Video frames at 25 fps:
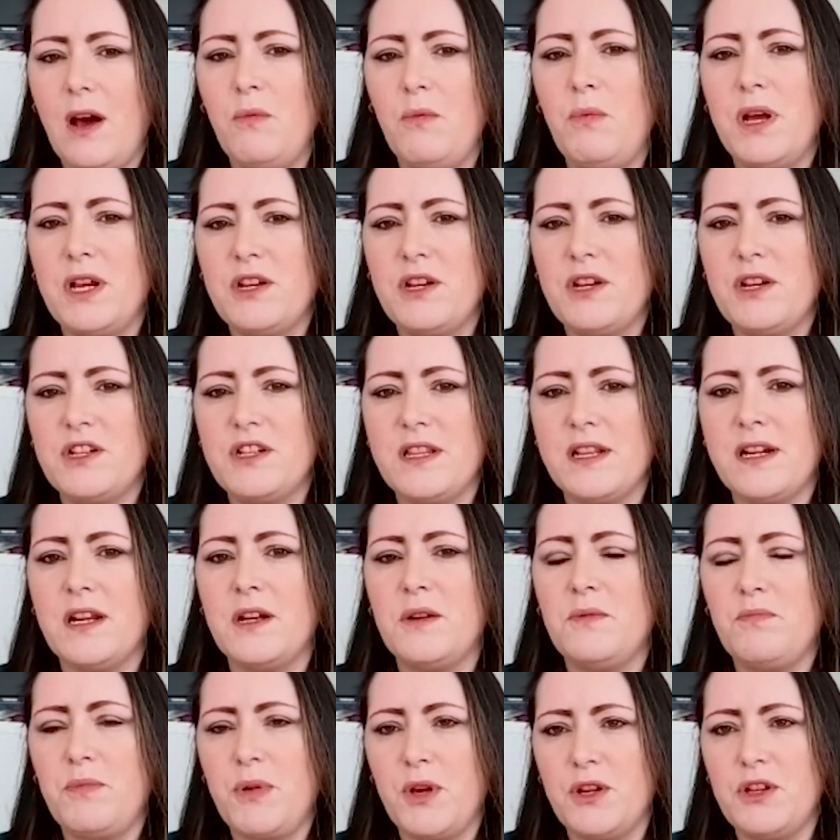I wished that
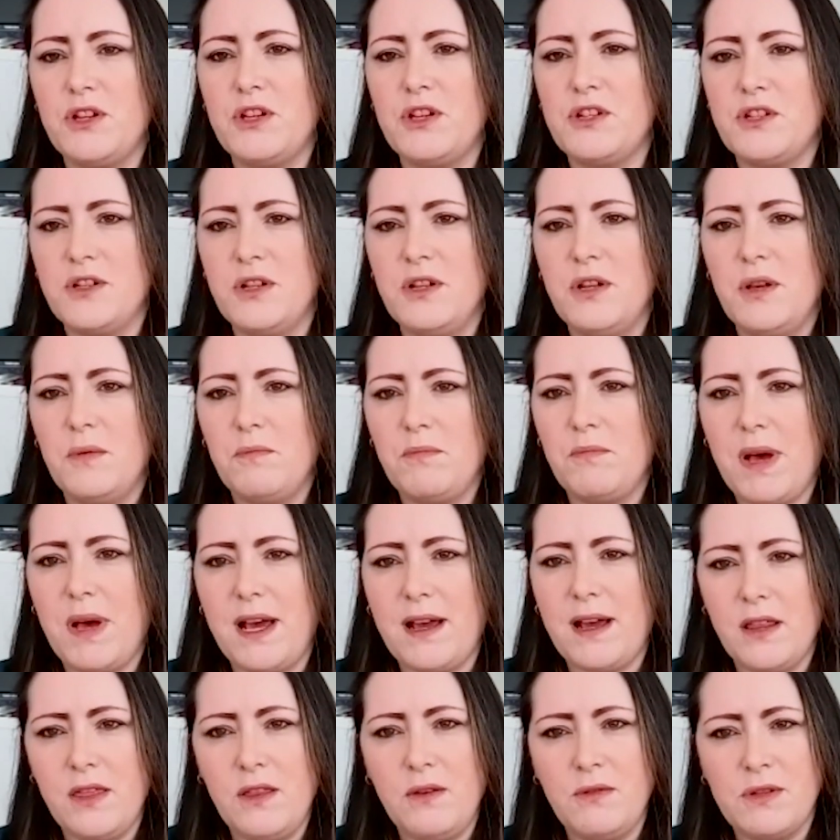I'd pushed
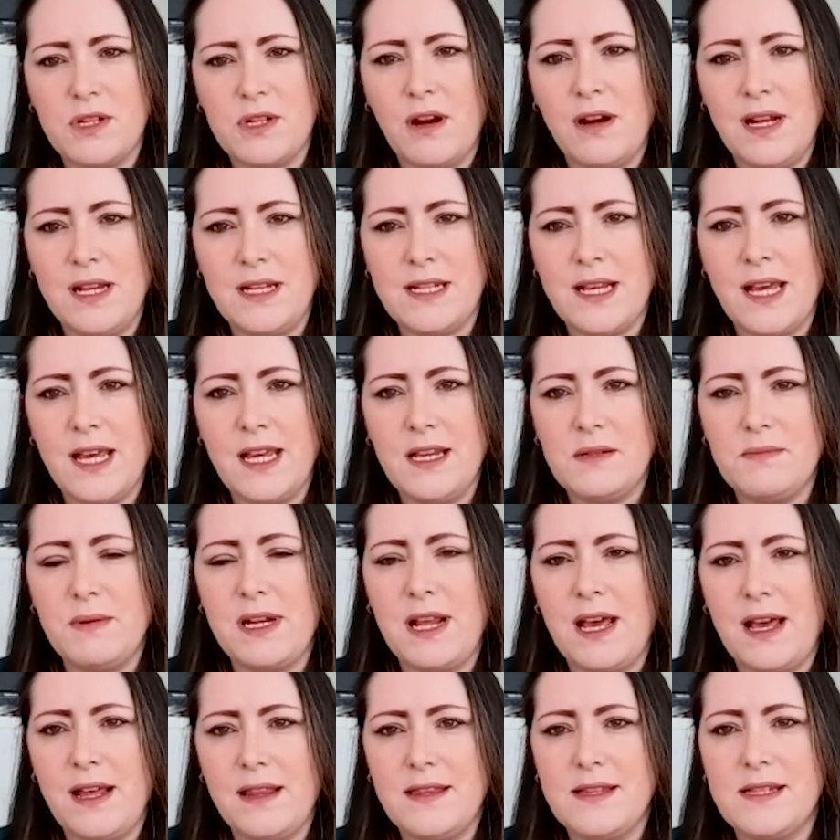back in those early days when I
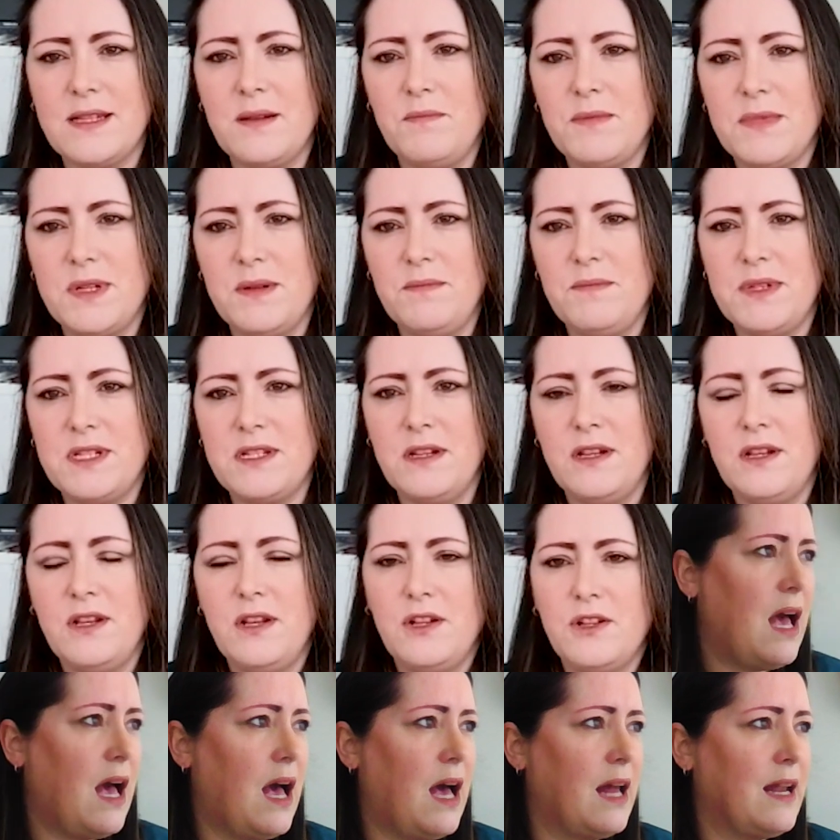had symptoms.
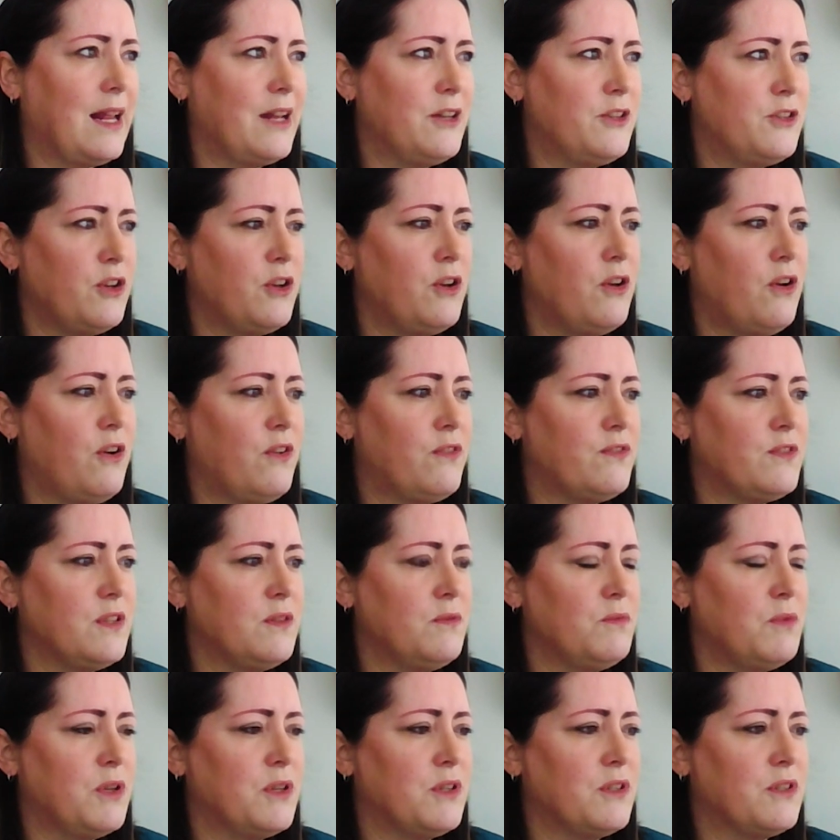And I do
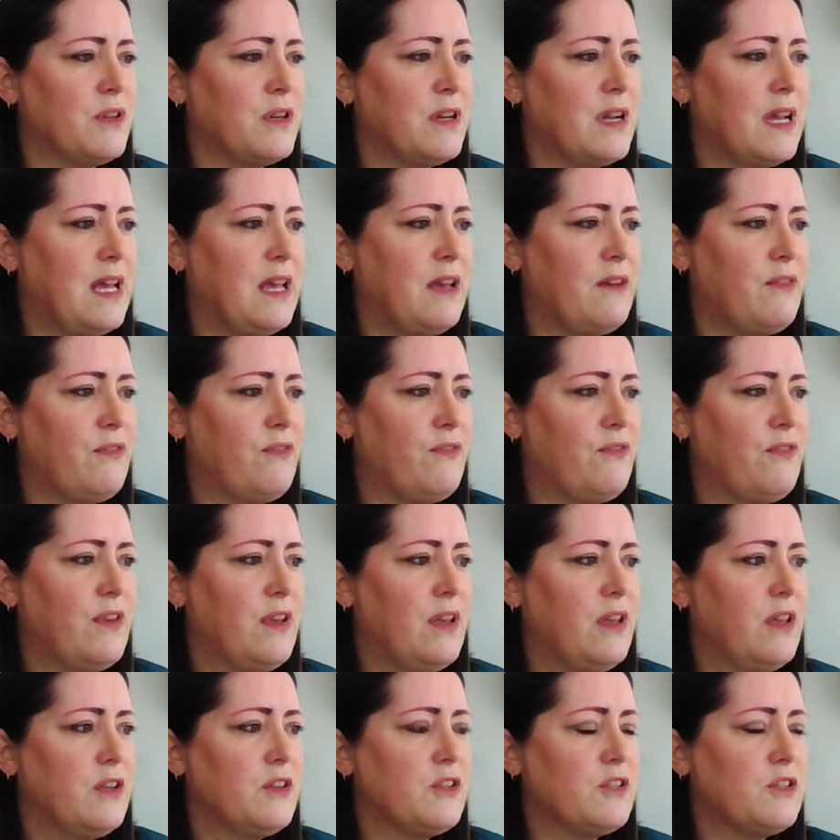often wonder if
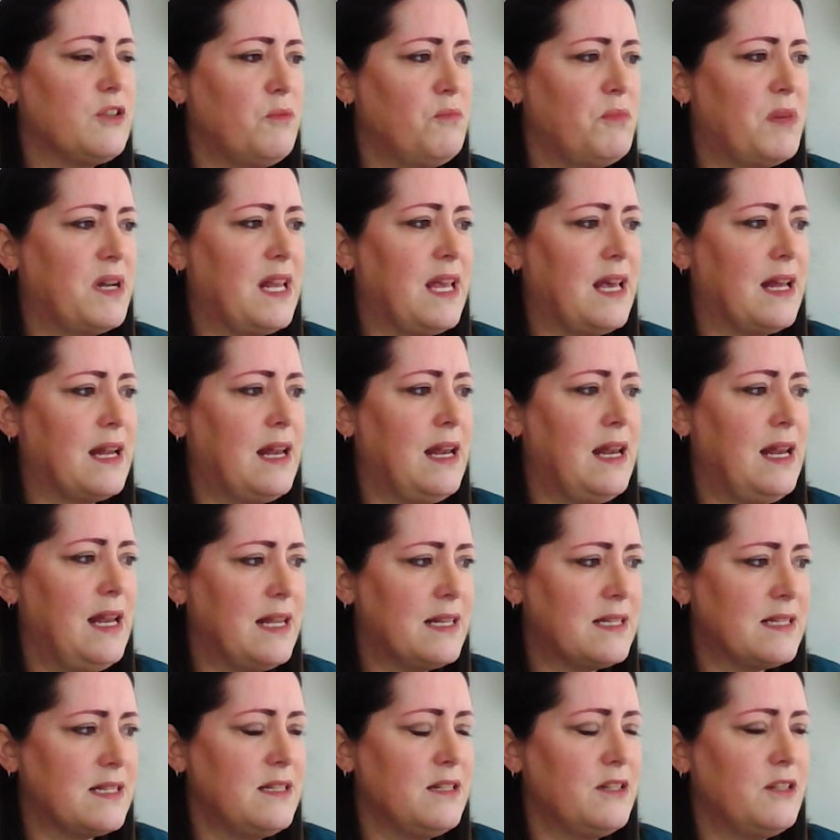somebody had
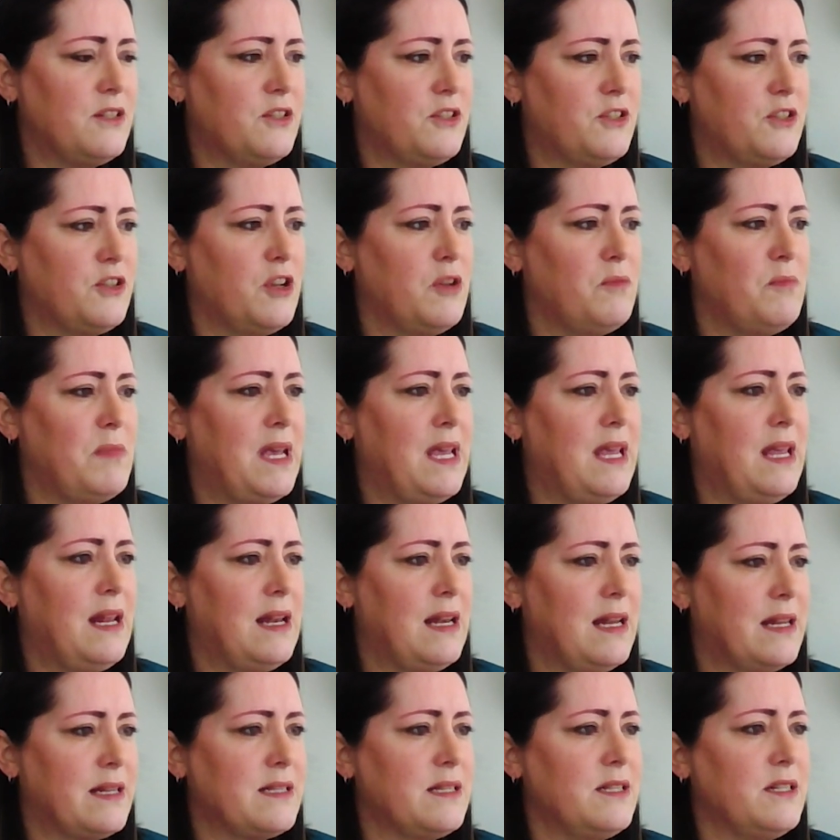listened to me,
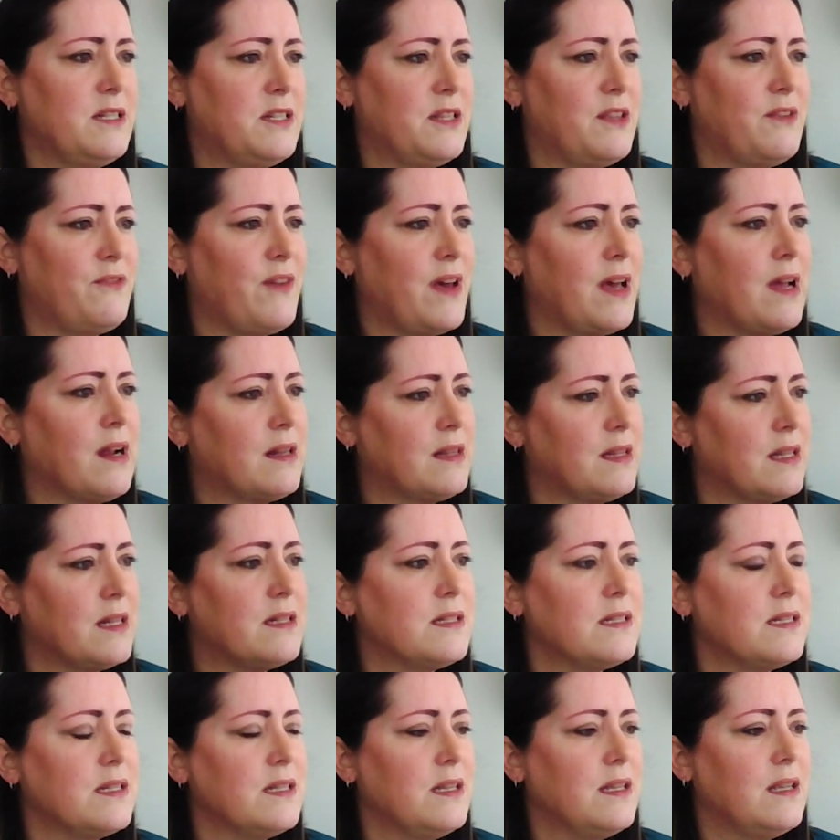listened to the fact
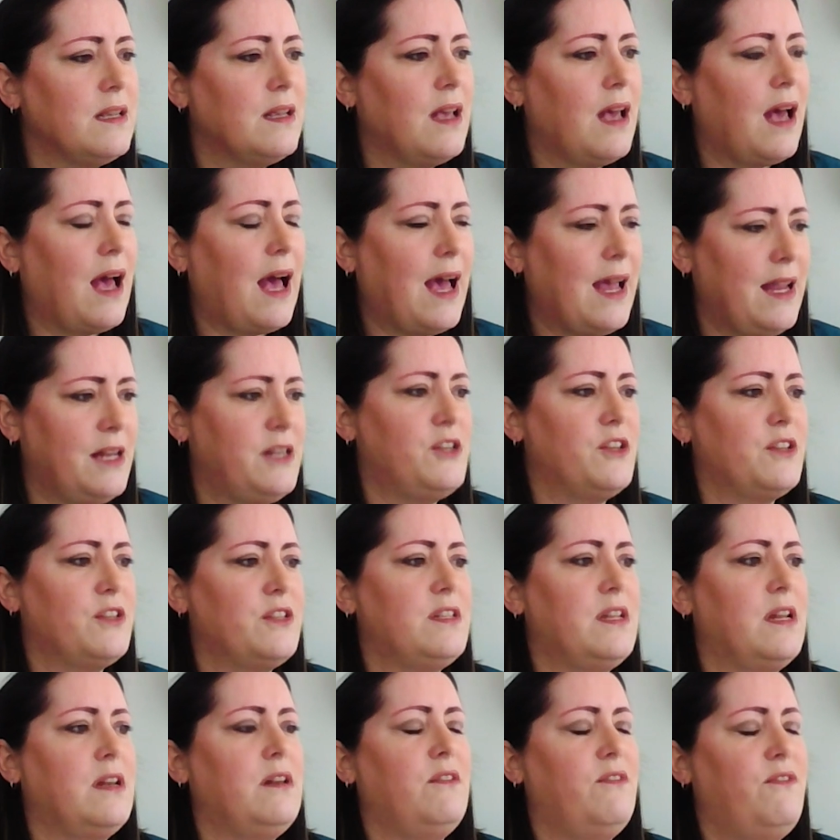that I
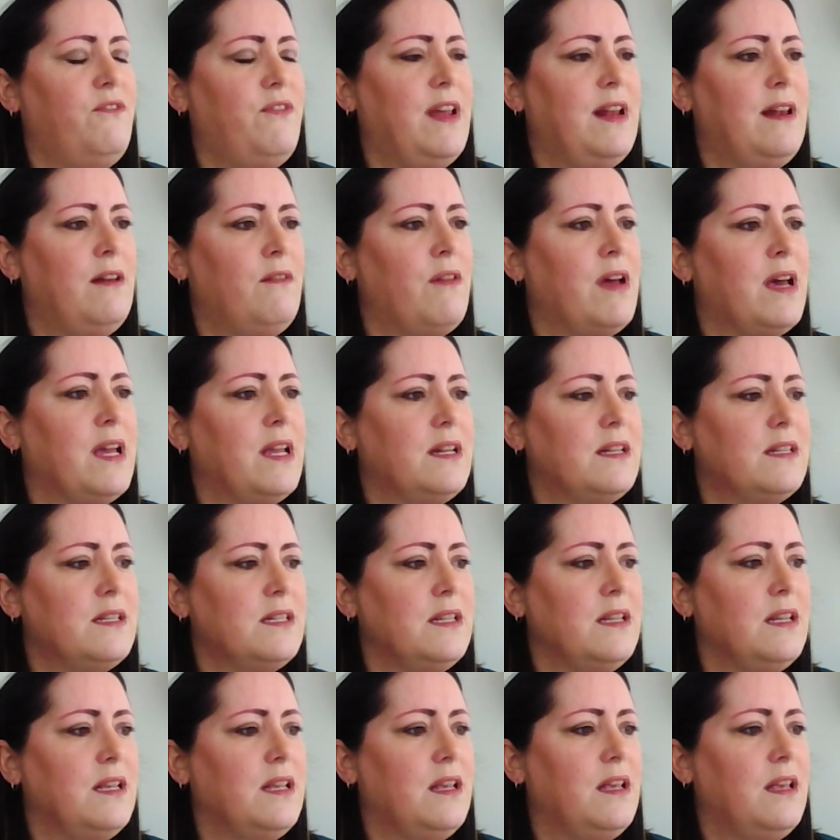just didn't feel
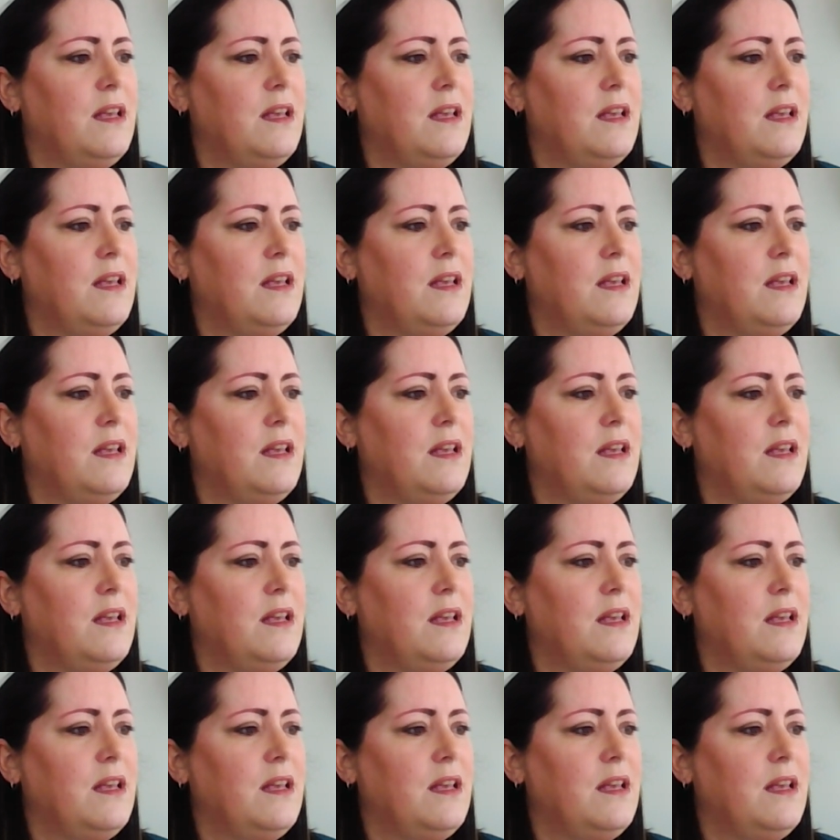right.